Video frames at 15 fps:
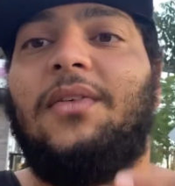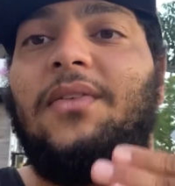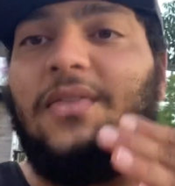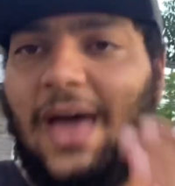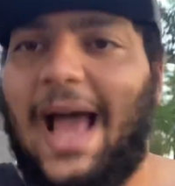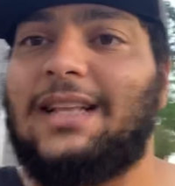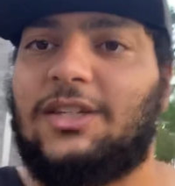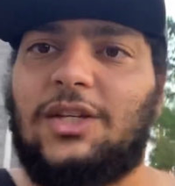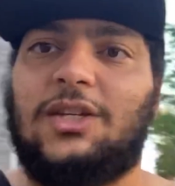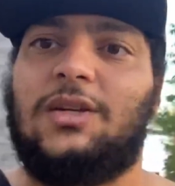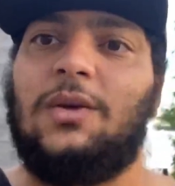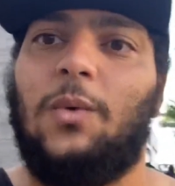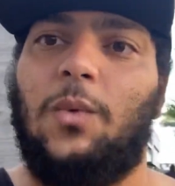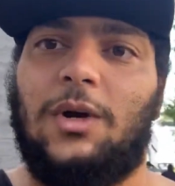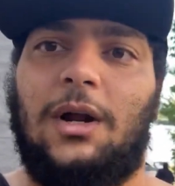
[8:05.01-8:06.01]
that's
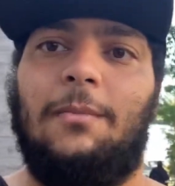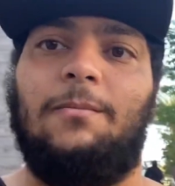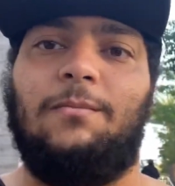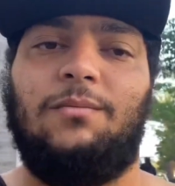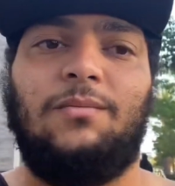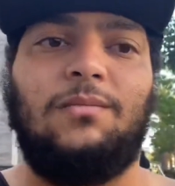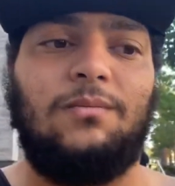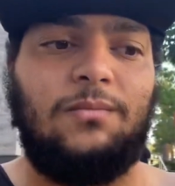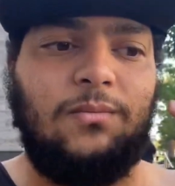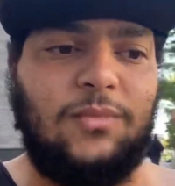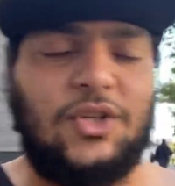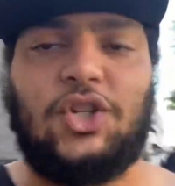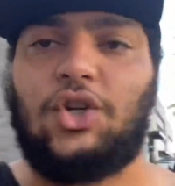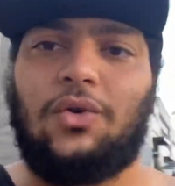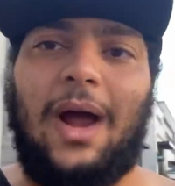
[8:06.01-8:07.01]
what I'm
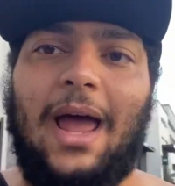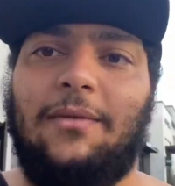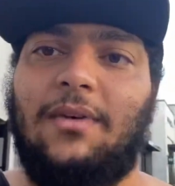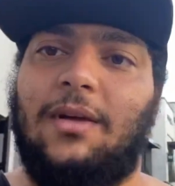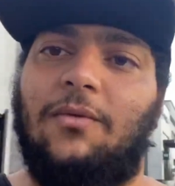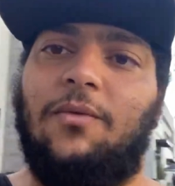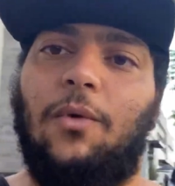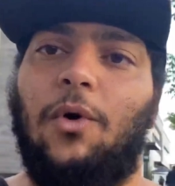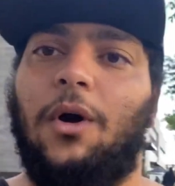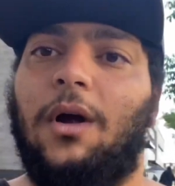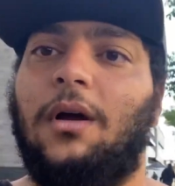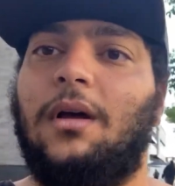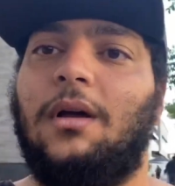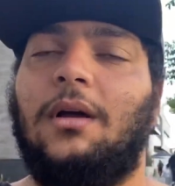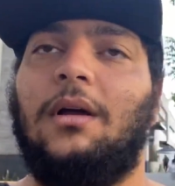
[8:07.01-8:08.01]
striving for
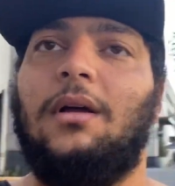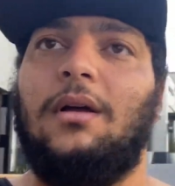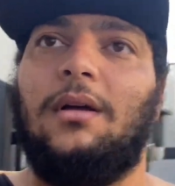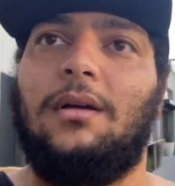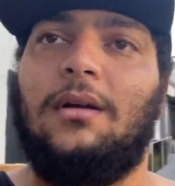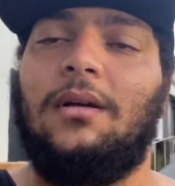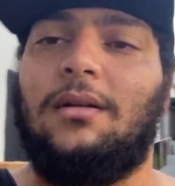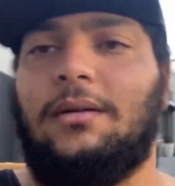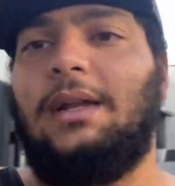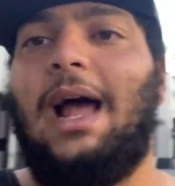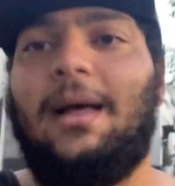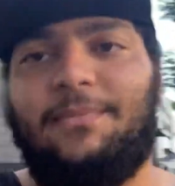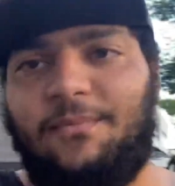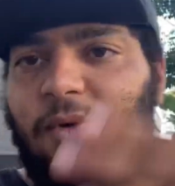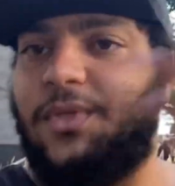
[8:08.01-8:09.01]

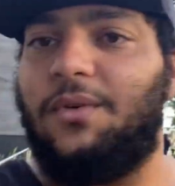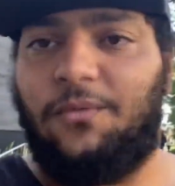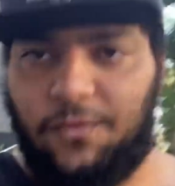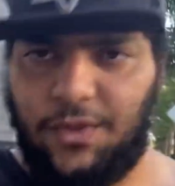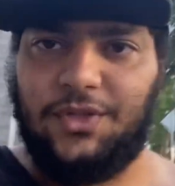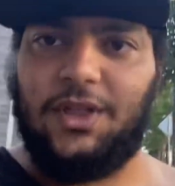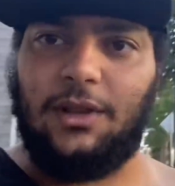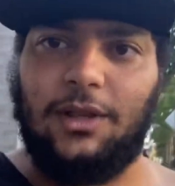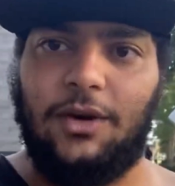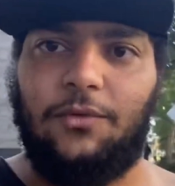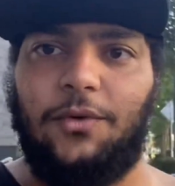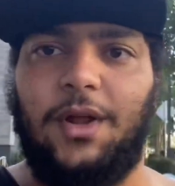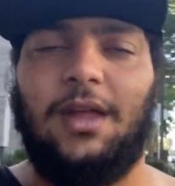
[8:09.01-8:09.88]
not for the food delivery.